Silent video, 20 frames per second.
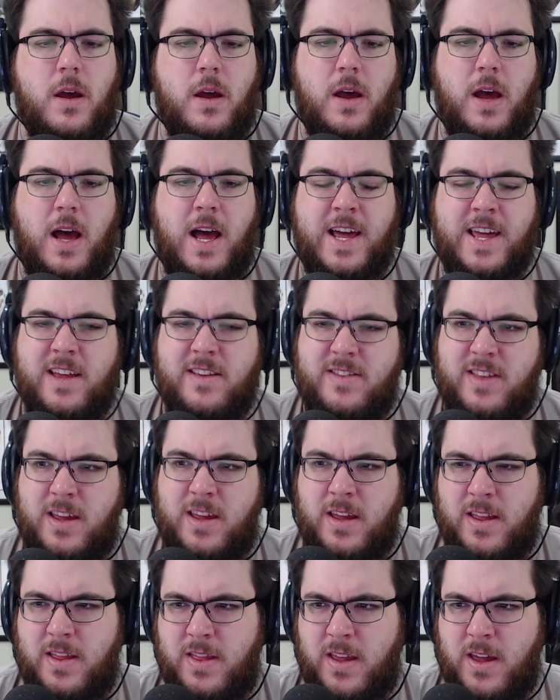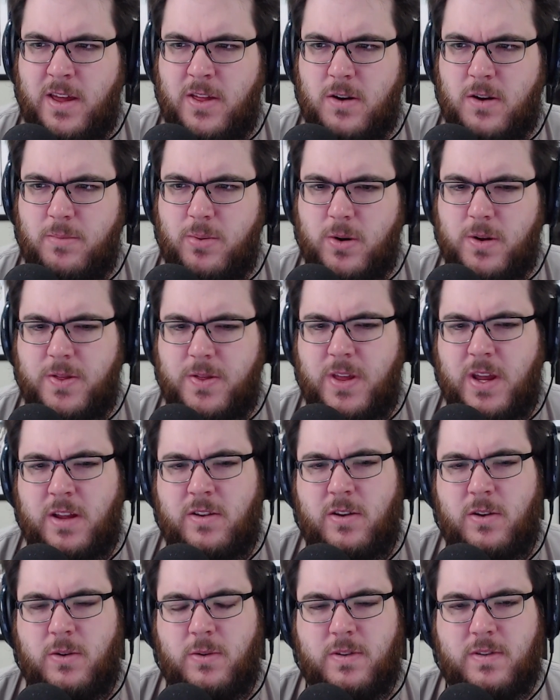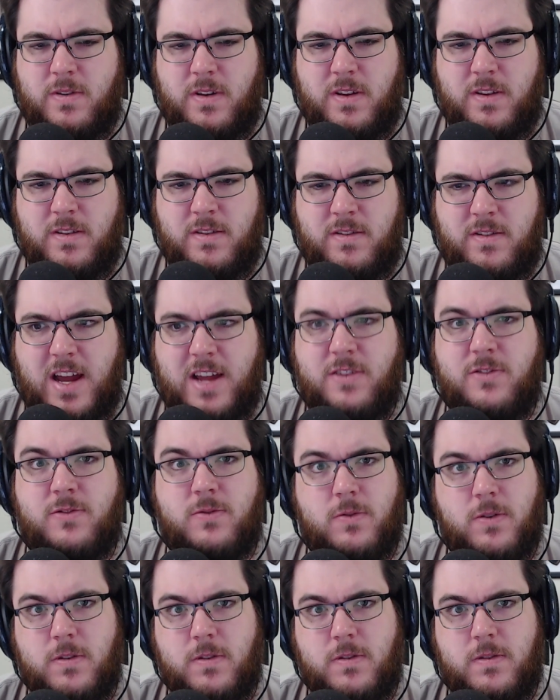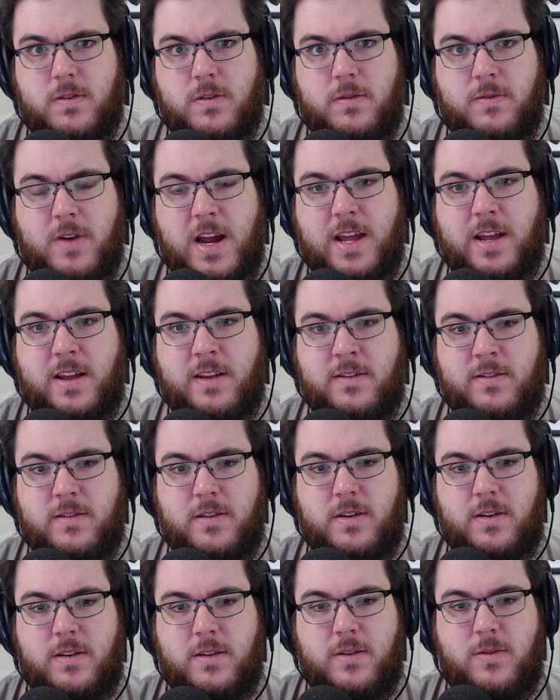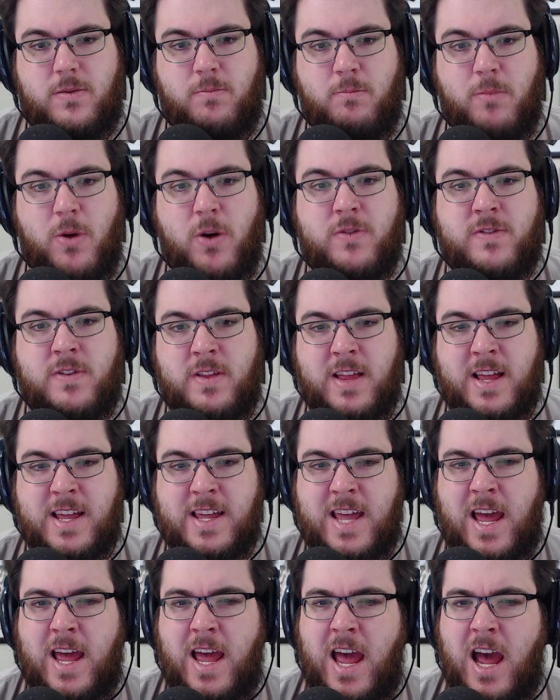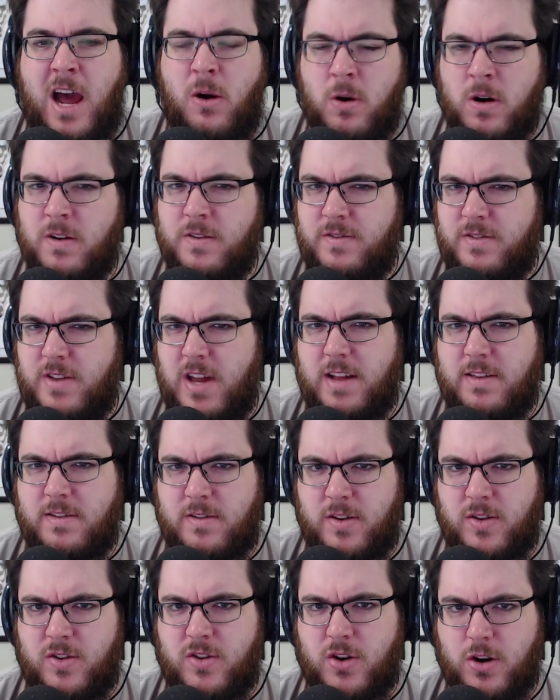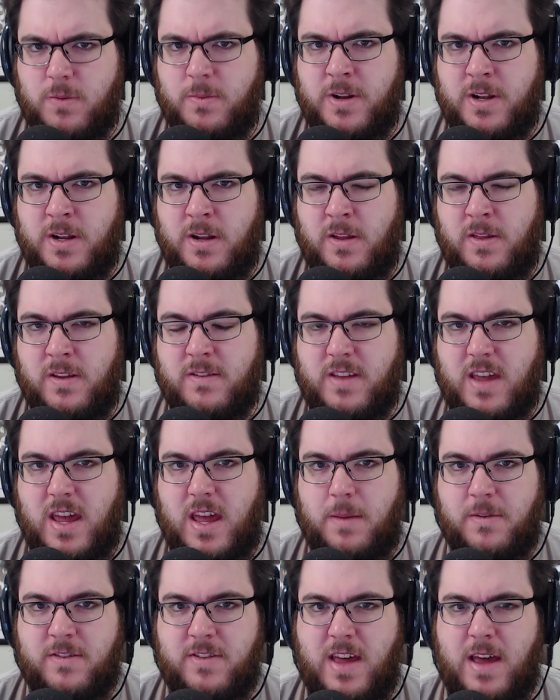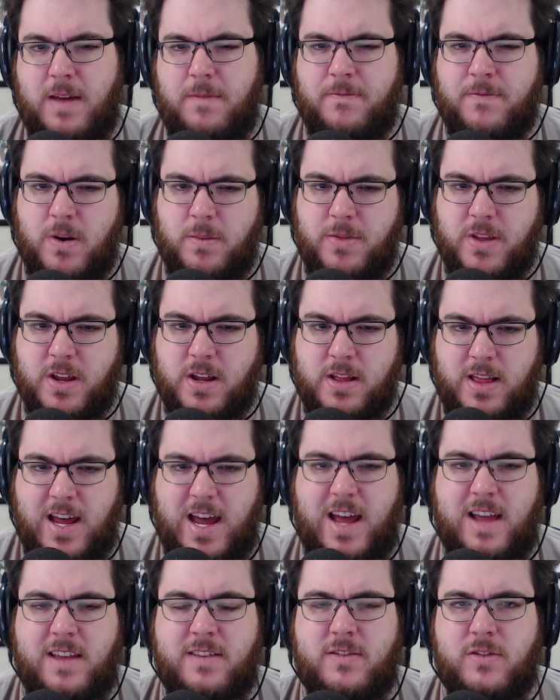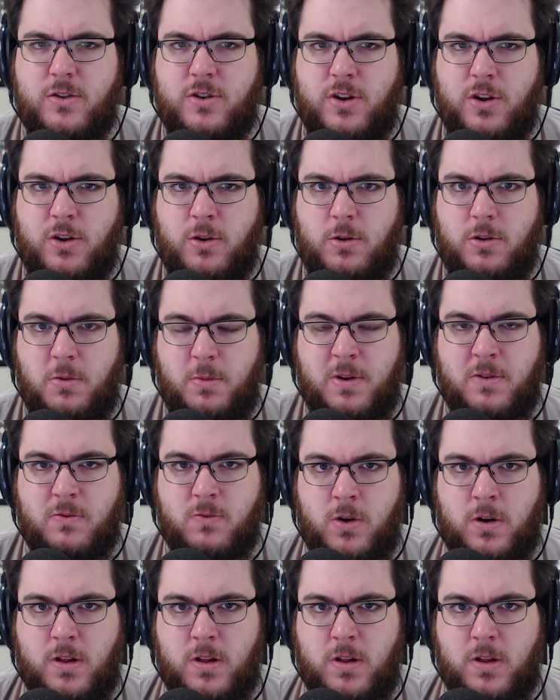I guess the other important thing too is dice rolls, right? Because most of how are stats determined in this game? Is that from the class, or do we roll